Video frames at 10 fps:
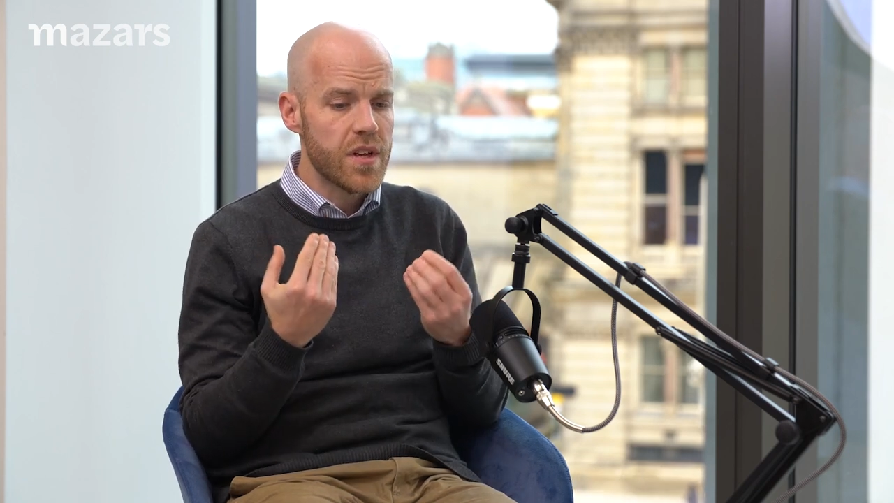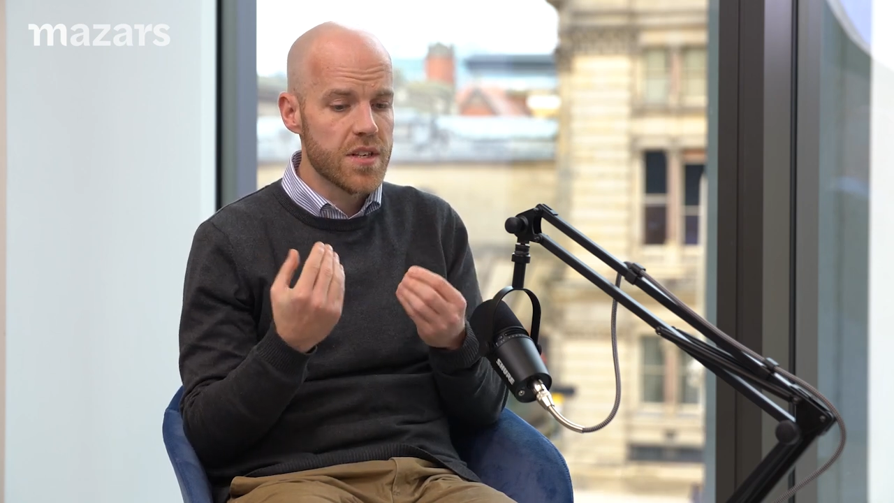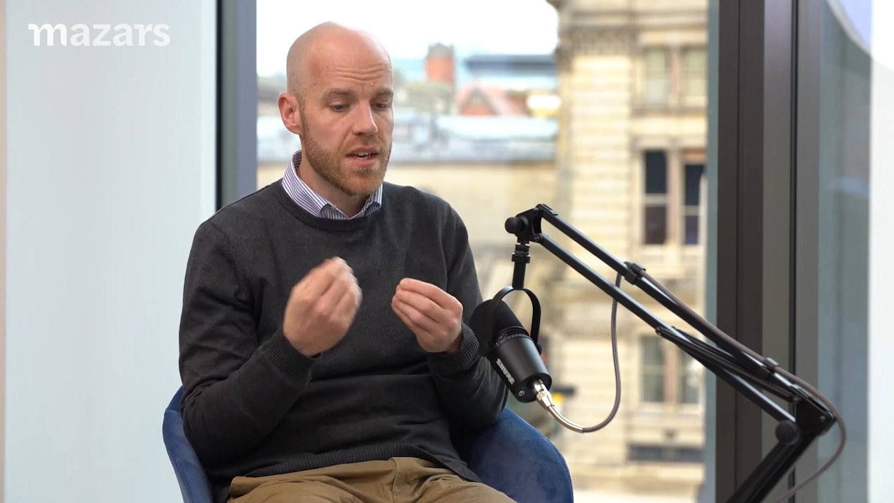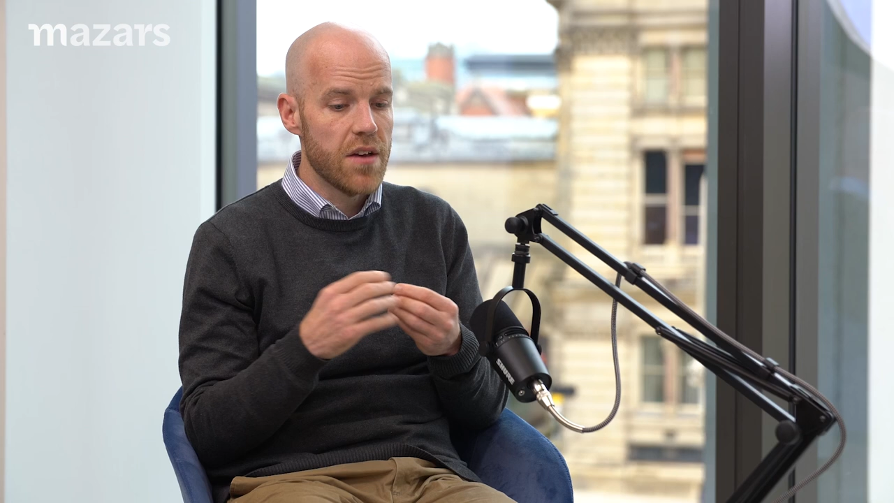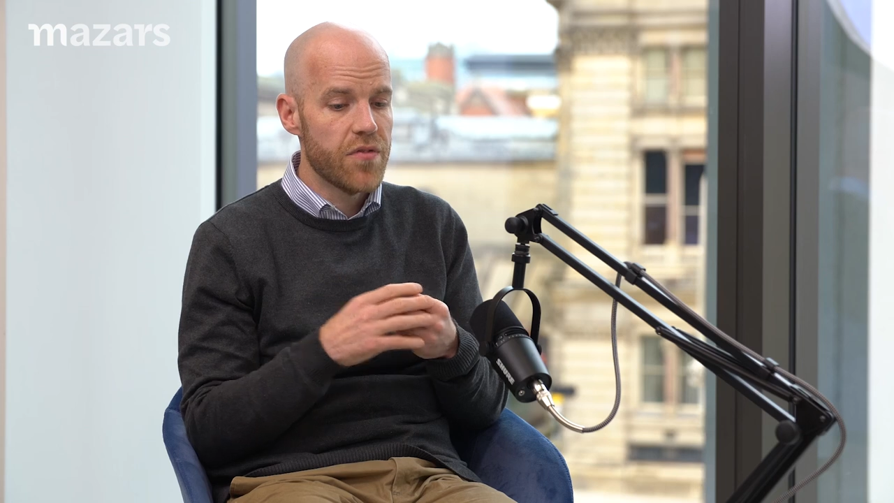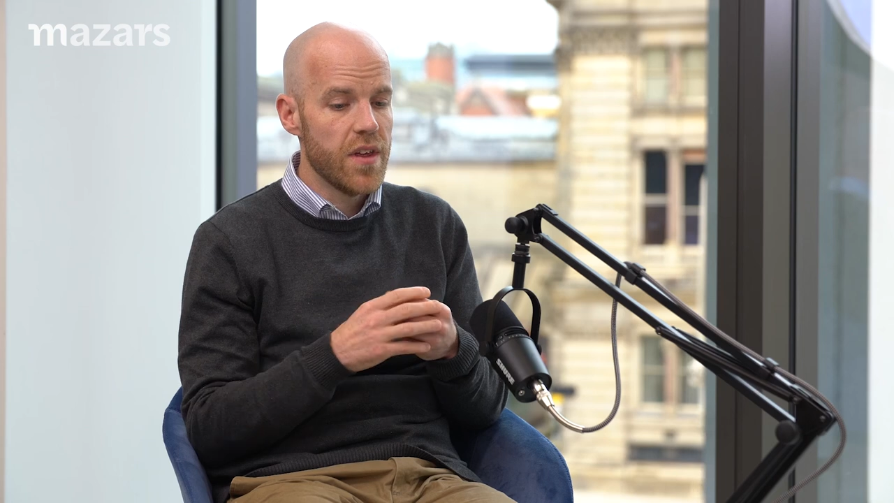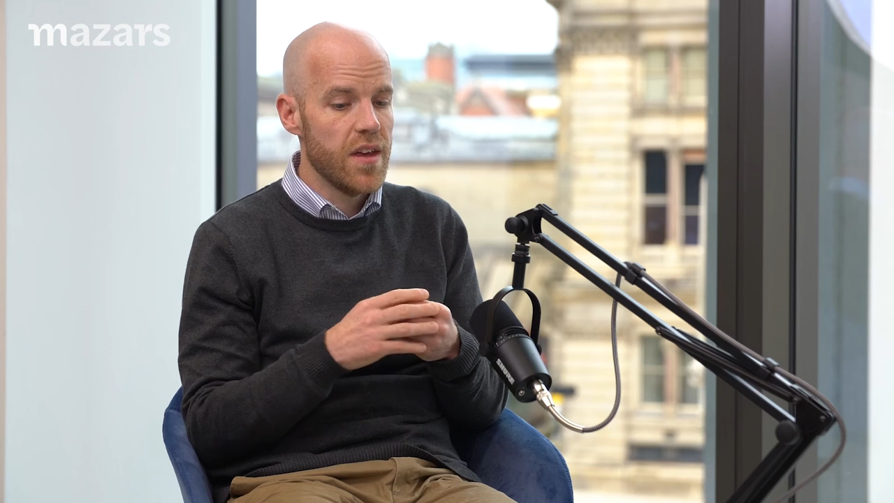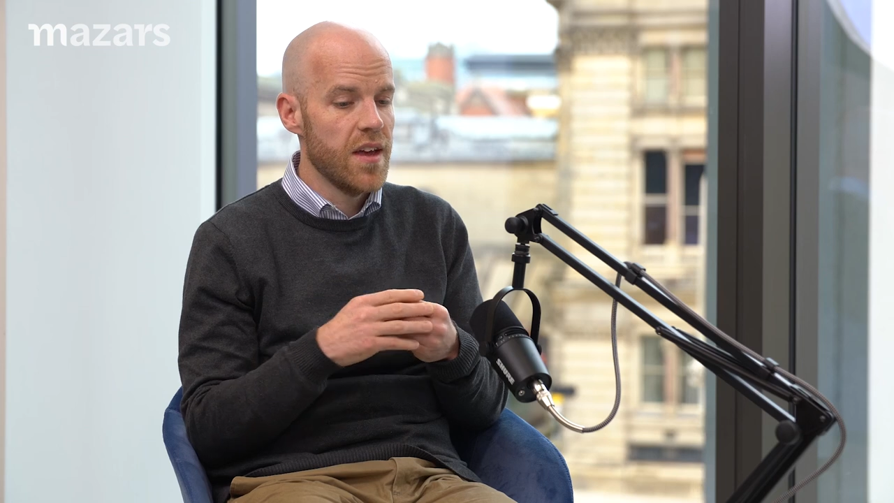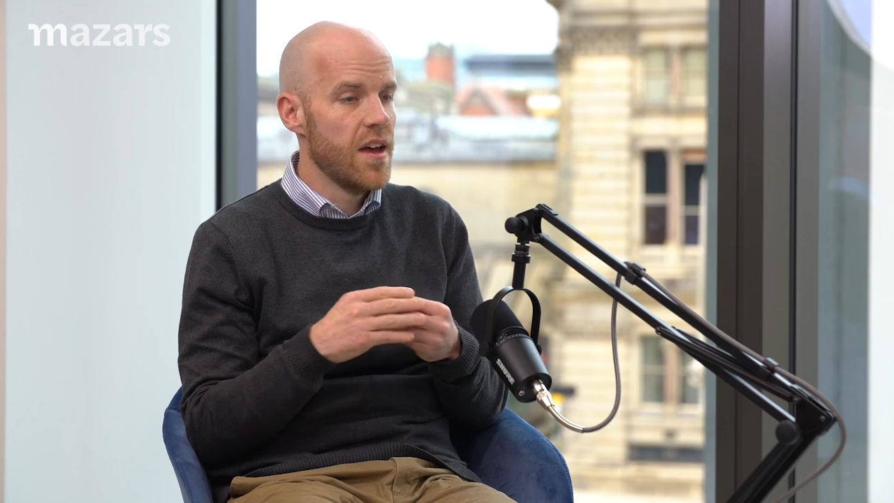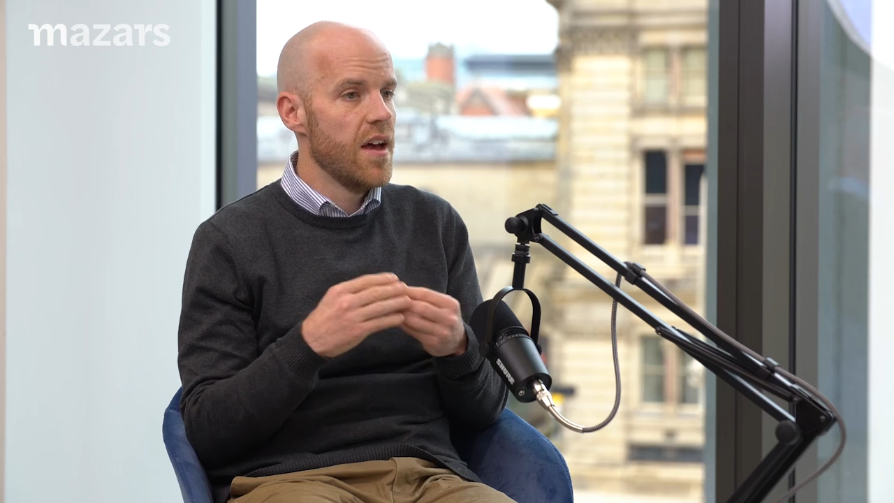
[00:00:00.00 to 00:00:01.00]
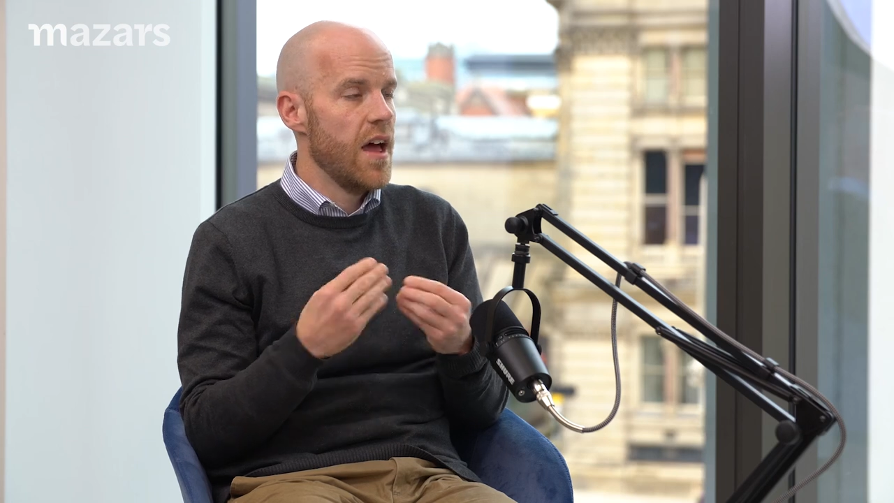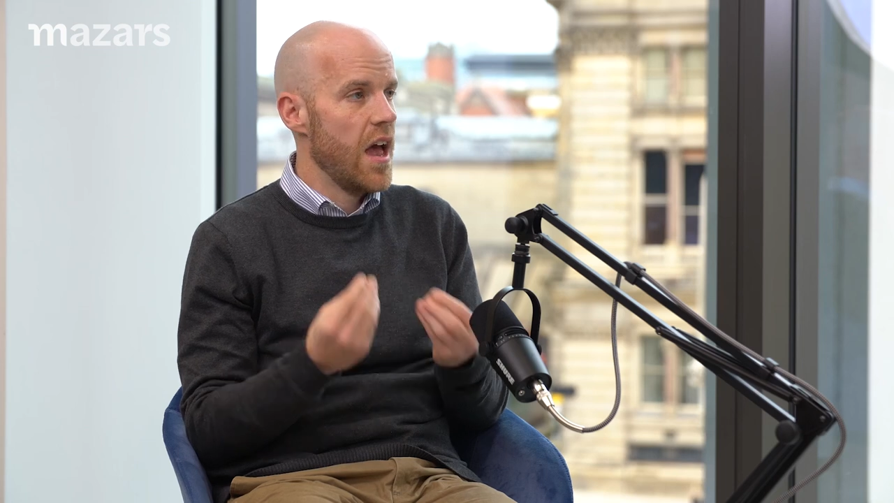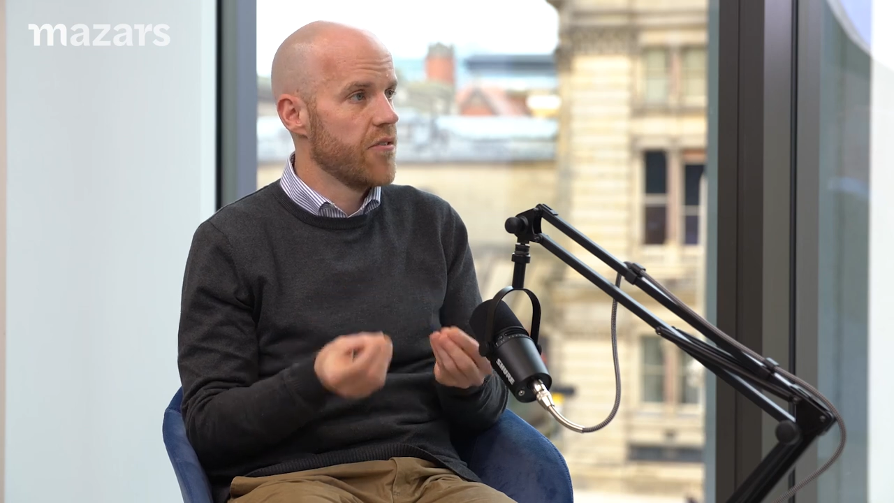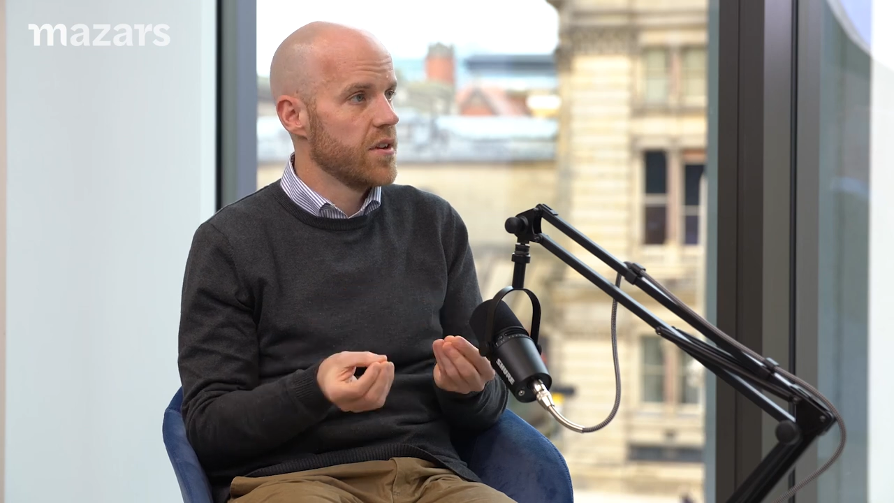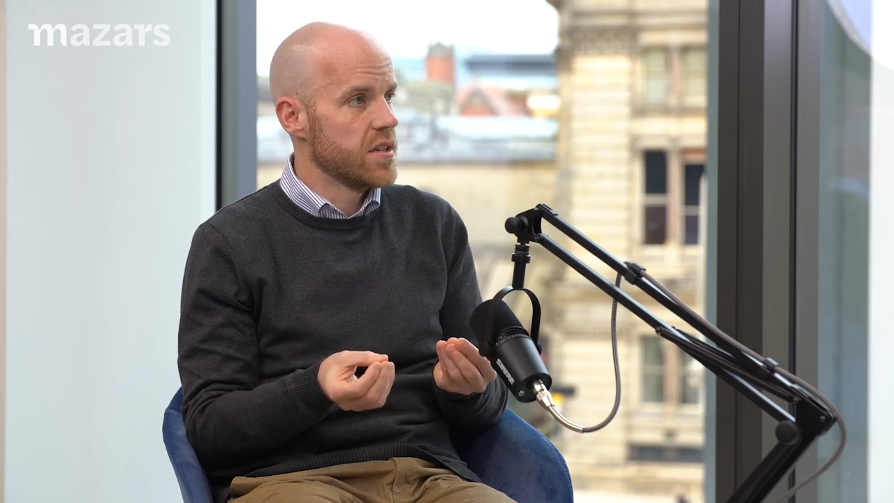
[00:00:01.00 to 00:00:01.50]
to give the
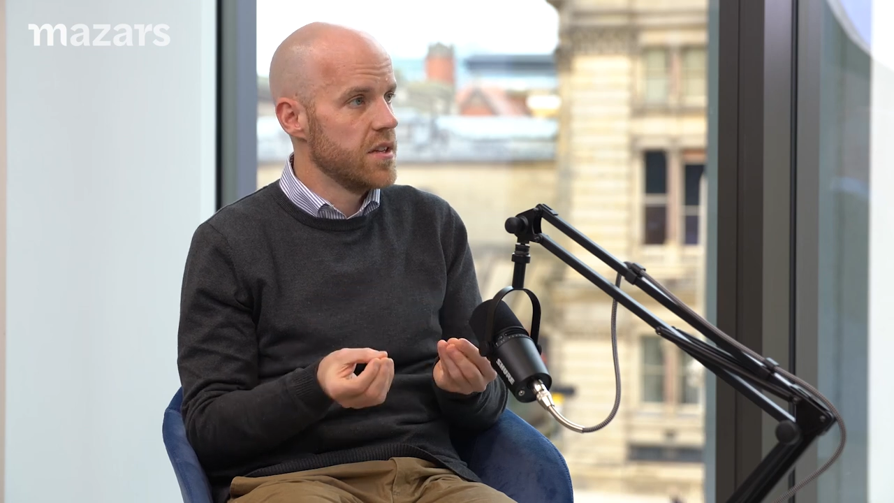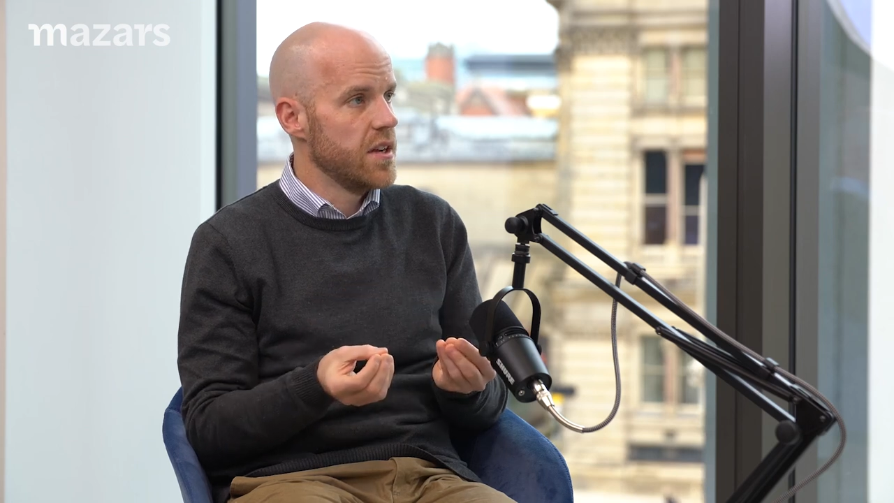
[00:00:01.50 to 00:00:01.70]
evidence